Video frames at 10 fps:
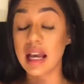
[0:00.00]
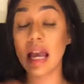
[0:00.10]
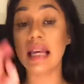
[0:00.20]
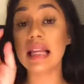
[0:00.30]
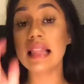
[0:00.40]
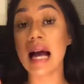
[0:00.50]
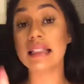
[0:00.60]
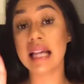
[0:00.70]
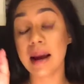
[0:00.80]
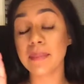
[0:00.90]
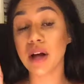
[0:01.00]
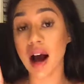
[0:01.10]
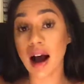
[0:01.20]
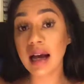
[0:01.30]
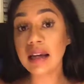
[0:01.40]
and get that damn
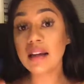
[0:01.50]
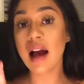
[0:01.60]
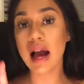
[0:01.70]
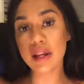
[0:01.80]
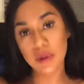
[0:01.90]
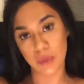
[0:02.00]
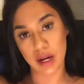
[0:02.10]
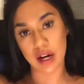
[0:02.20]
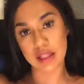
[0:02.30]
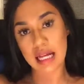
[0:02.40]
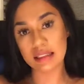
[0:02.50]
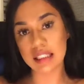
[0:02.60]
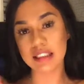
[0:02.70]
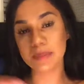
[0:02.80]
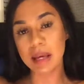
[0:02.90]
cotton underwear that
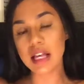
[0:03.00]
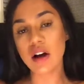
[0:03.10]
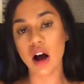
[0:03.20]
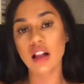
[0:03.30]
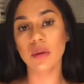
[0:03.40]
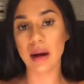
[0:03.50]
says pink all